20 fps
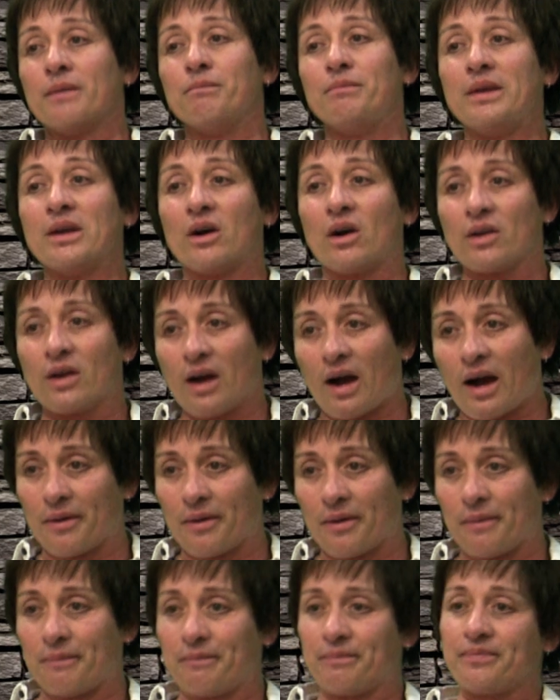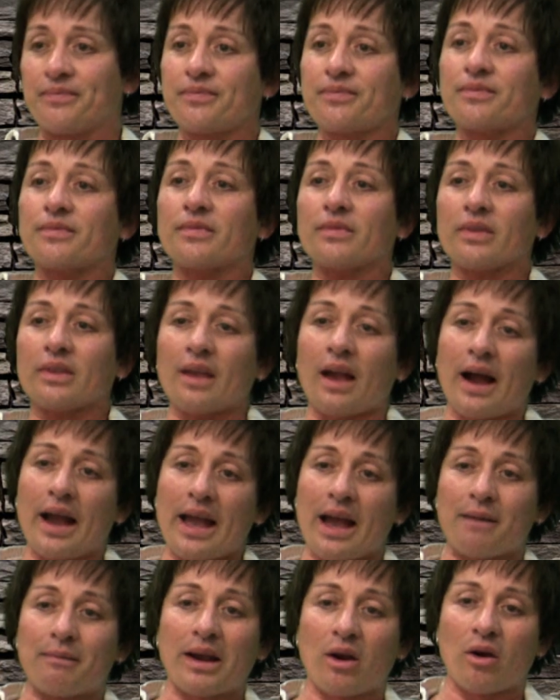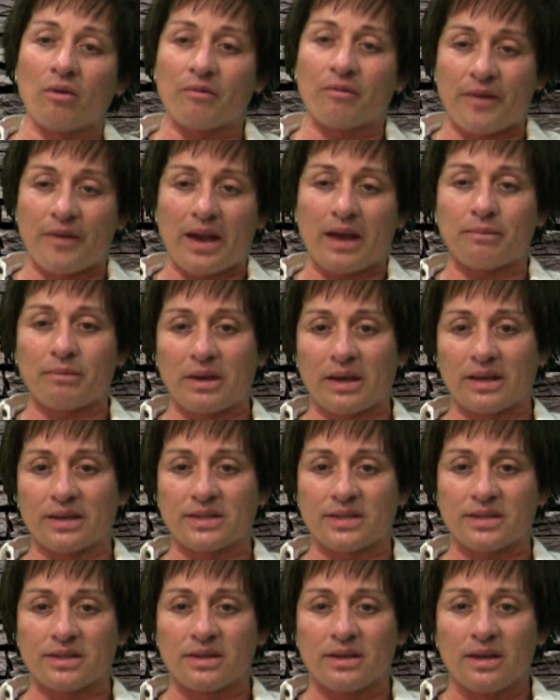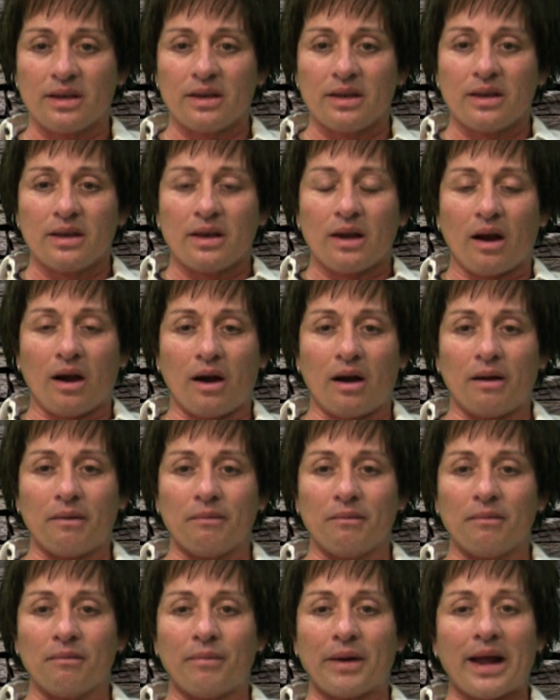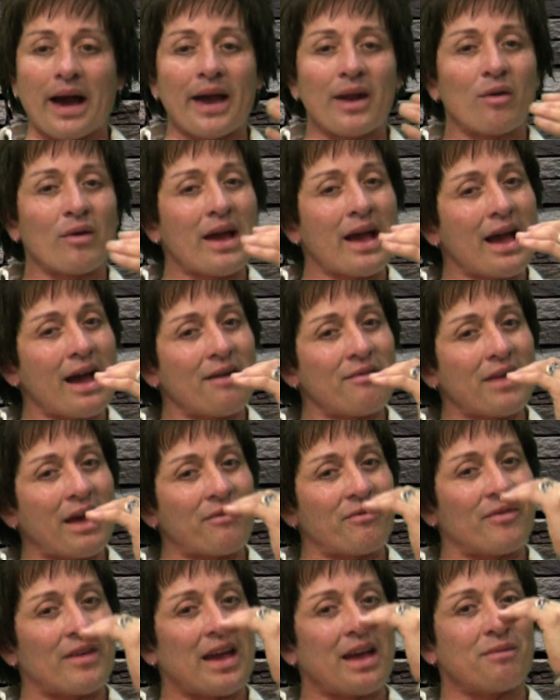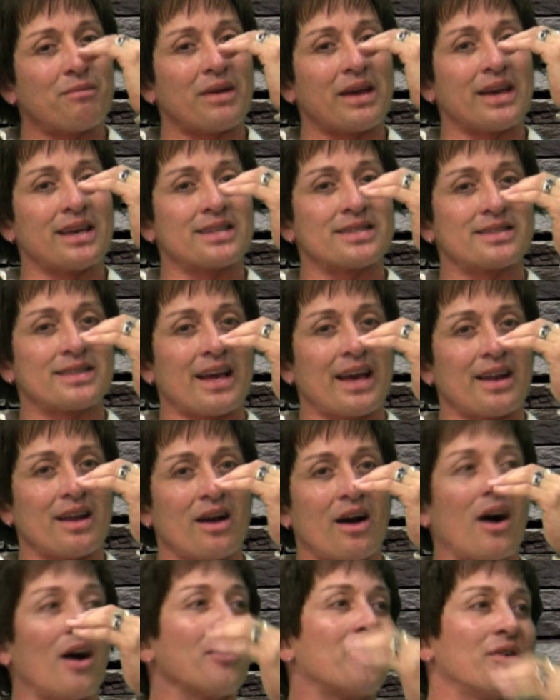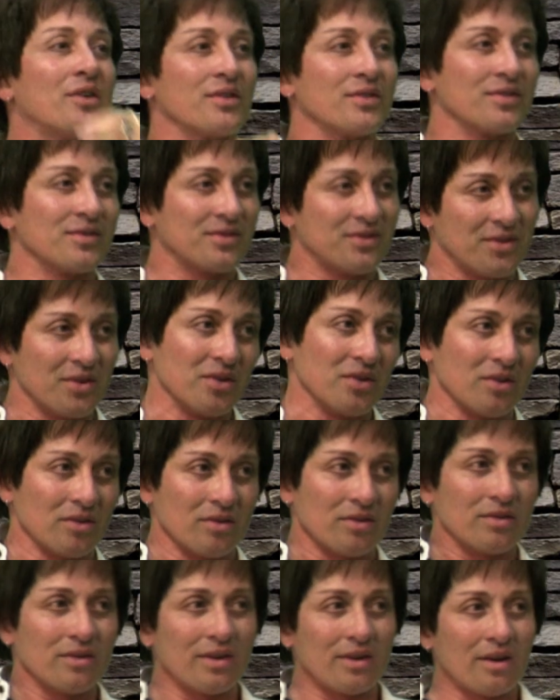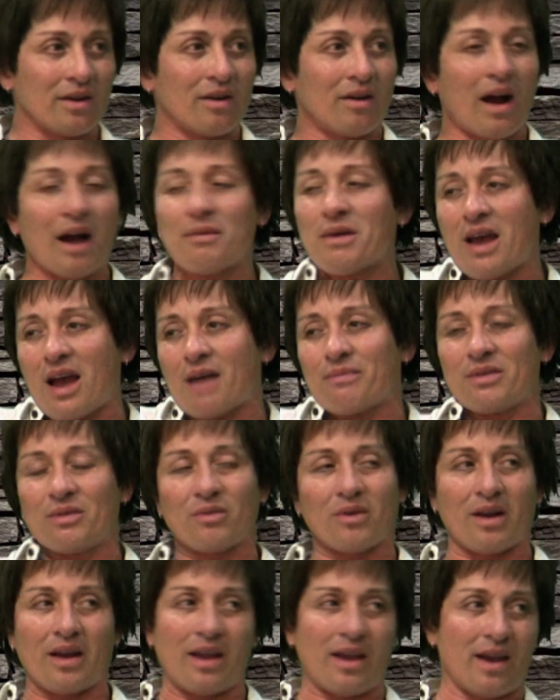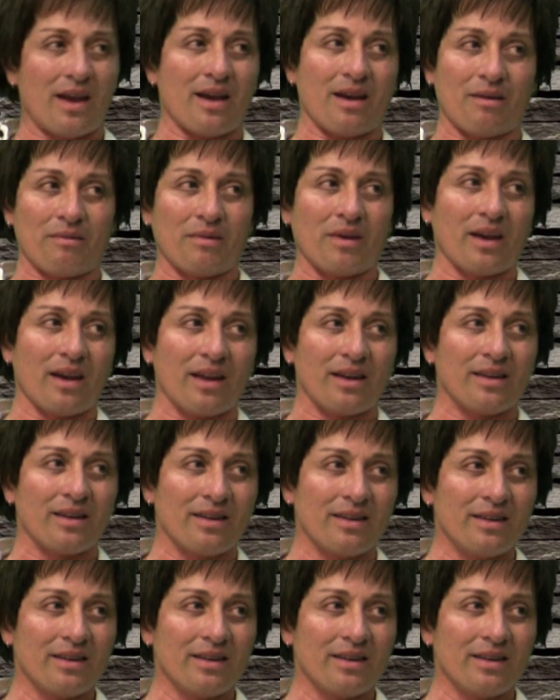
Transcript: Being on Gotham, I have my own fan base. But I don't have that fan base that others do. I'm happy where I am, man.